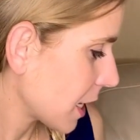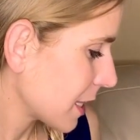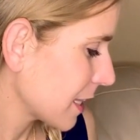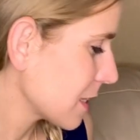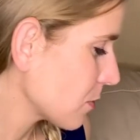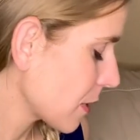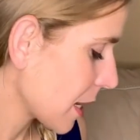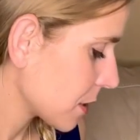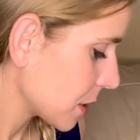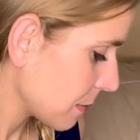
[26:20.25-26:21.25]
I think this one
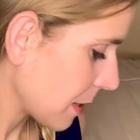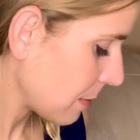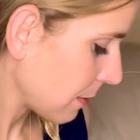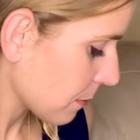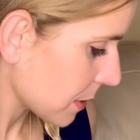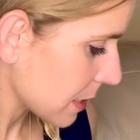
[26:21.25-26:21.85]
actually might be from